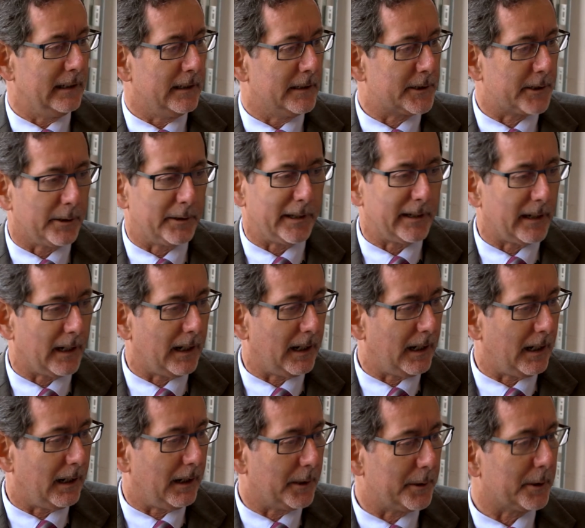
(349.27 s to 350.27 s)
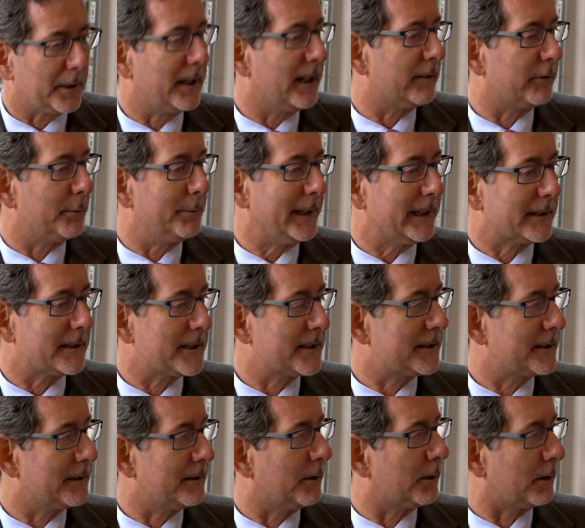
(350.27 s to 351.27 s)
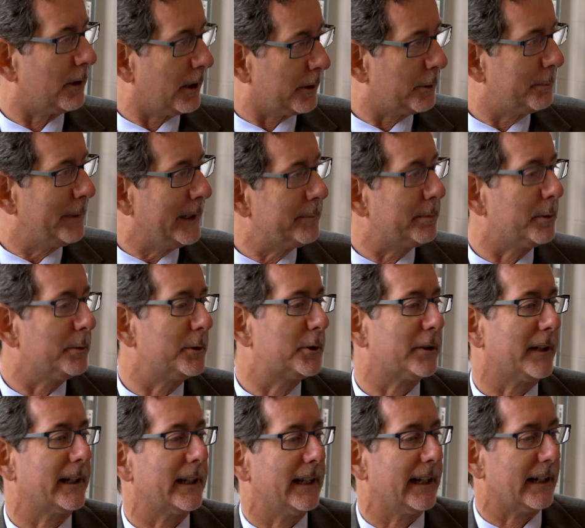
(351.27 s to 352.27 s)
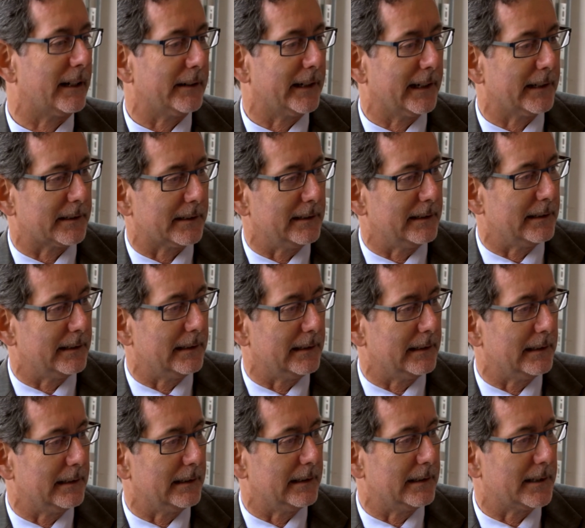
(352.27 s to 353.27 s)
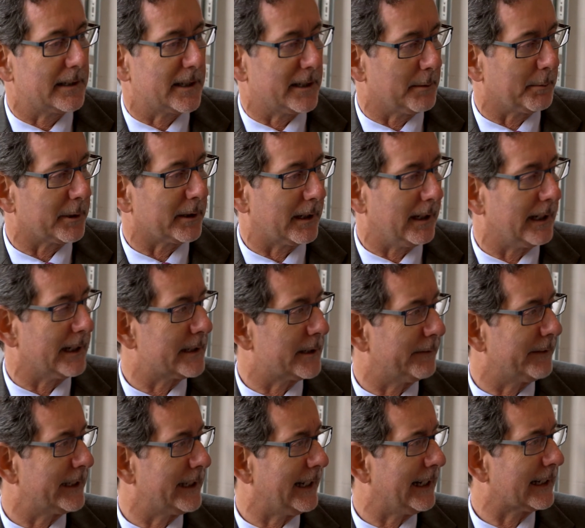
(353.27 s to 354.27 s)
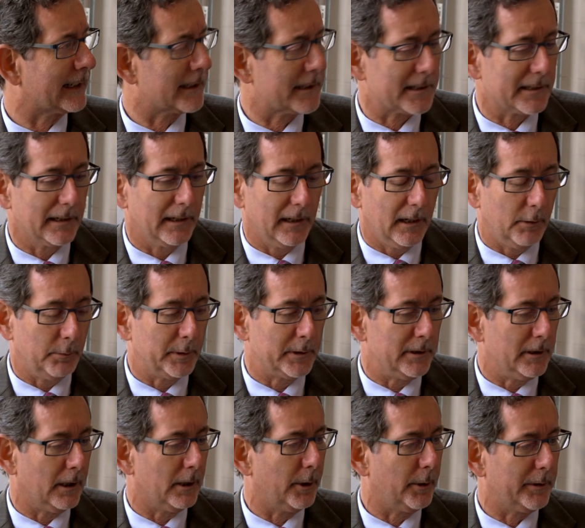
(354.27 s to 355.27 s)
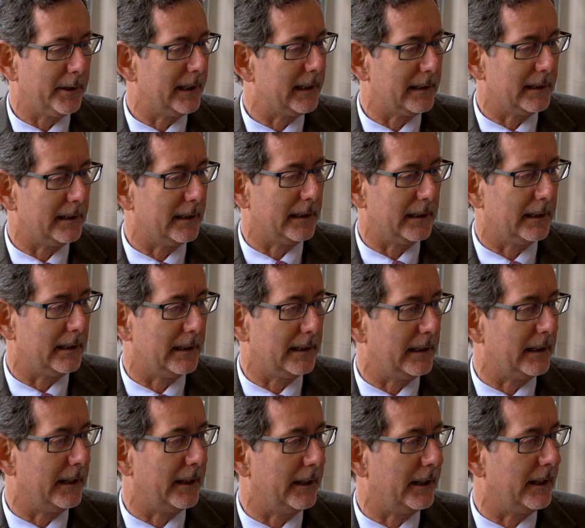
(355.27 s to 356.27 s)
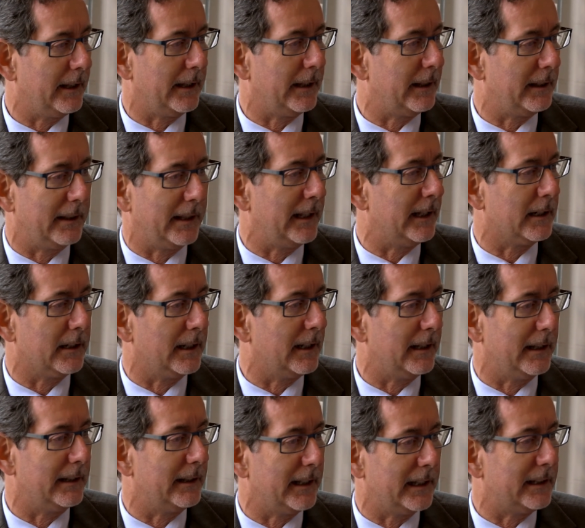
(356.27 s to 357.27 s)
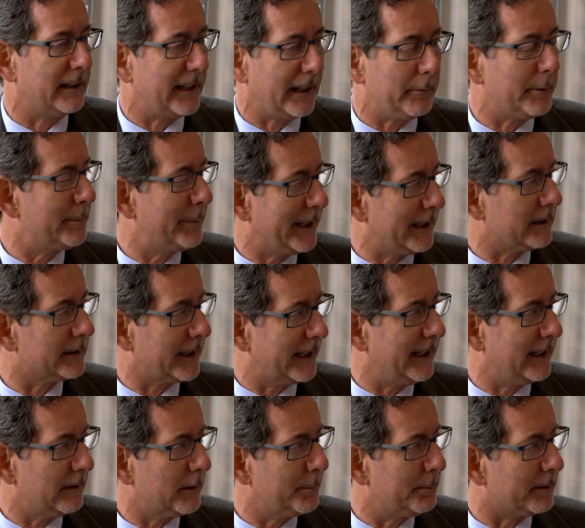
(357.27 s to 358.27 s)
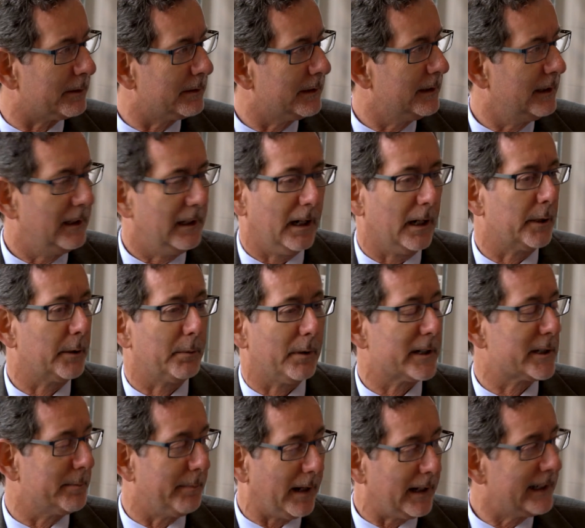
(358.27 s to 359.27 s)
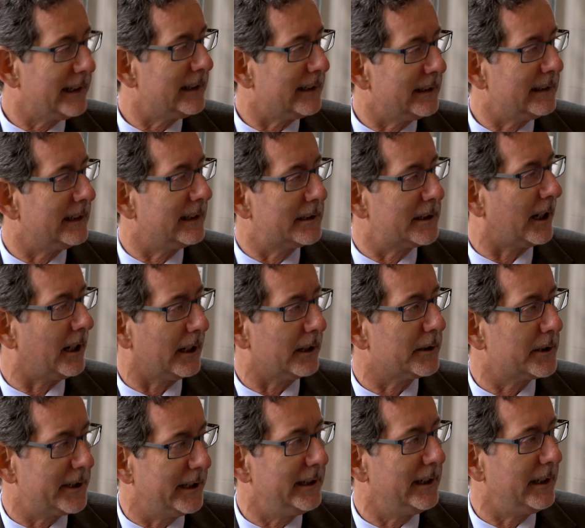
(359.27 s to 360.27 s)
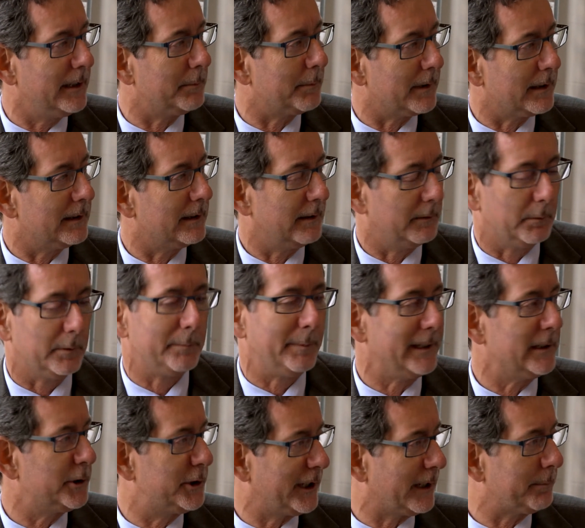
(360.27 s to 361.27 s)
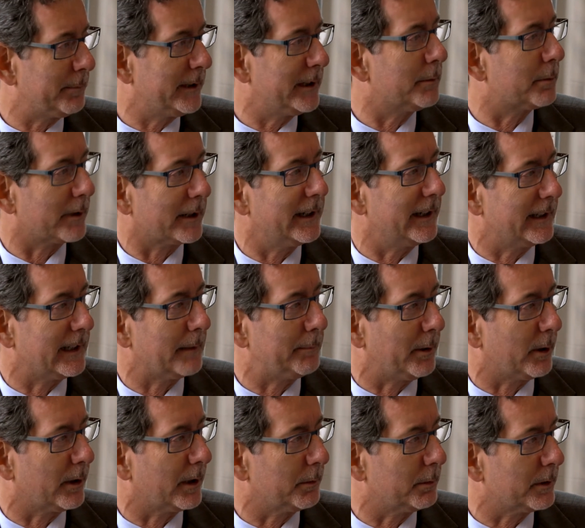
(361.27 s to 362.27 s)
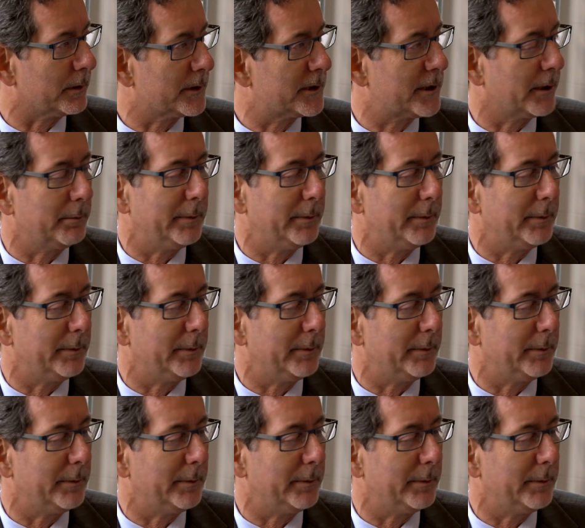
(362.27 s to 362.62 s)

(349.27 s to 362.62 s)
so that other governments or other people who try to carry out similar kinds of attacks would know that they would be held accountable. Yeah. Otherwise, my entire team would be in jeopardy working in that part of the world. So